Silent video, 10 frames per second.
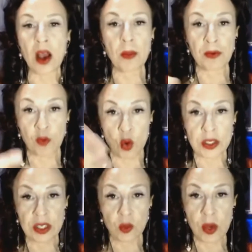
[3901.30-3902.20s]
up. Of
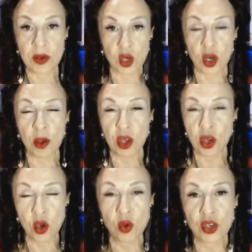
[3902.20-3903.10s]
course, we took a
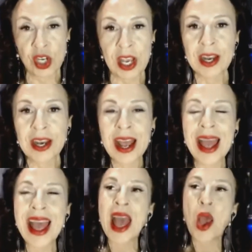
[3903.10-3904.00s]
huge hit.
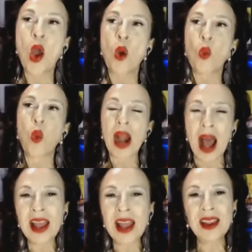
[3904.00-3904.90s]
What
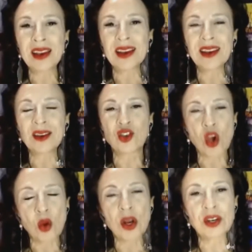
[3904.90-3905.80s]
I
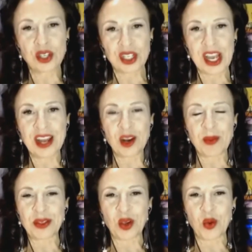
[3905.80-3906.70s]
don't understand
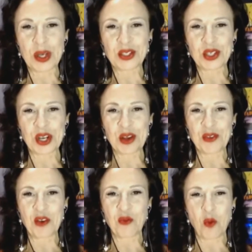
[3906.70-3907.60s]
about the question
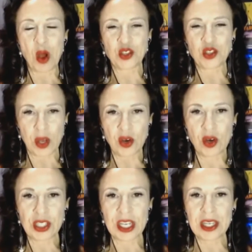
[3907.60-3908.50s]
of Wall
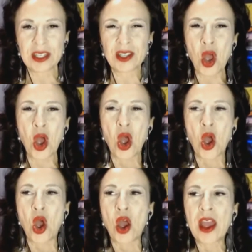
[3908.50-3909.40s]
Streeters is,
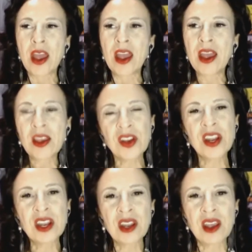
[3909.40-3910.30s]
isn't
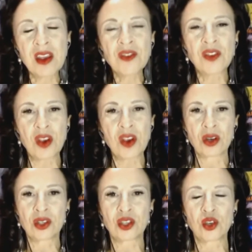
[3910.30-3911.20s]
it
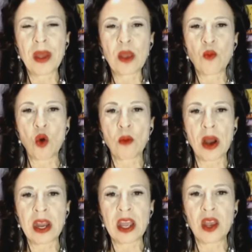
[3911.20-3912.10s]
easier to make more
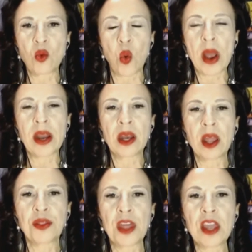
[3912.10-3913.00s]
money when
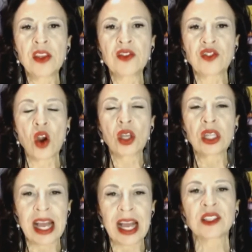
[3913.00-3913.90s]
things are
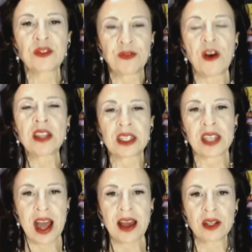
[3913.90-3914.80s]
less
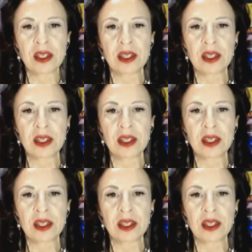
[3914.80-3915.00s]
volatile?